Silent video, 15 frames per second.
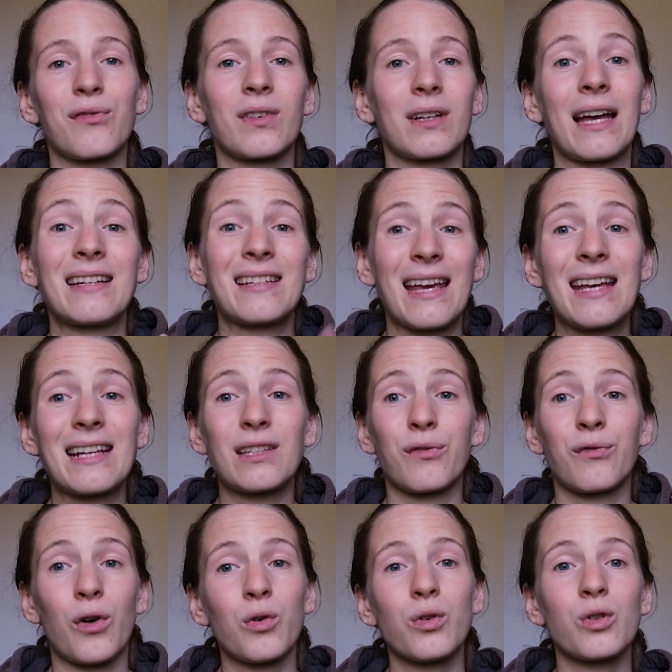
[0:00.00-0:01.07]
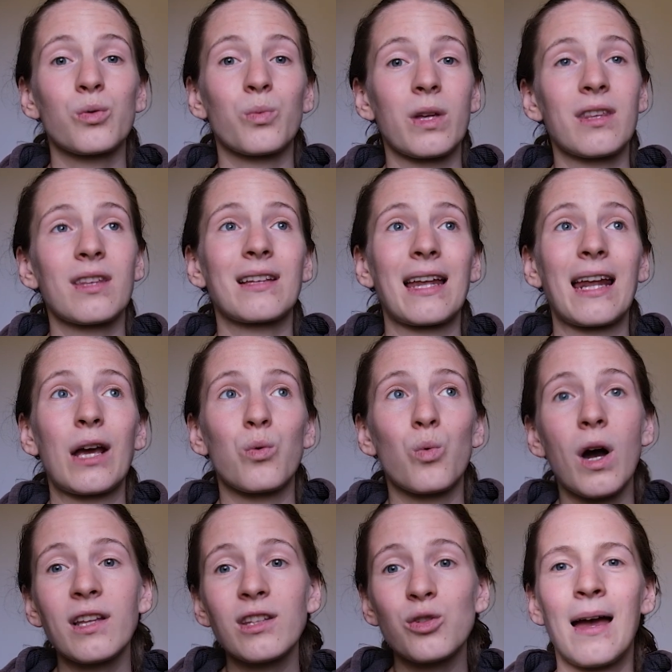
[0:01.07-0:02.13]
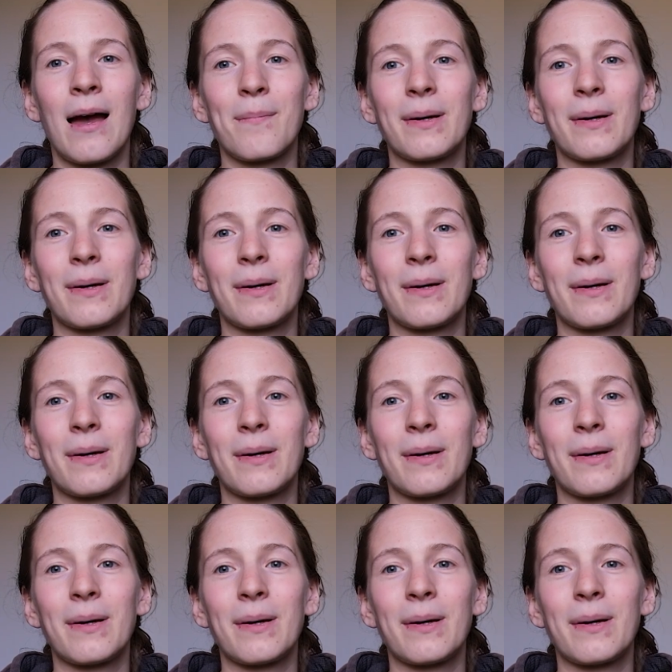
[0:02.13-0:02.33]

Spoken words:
can take the photos with that I want to.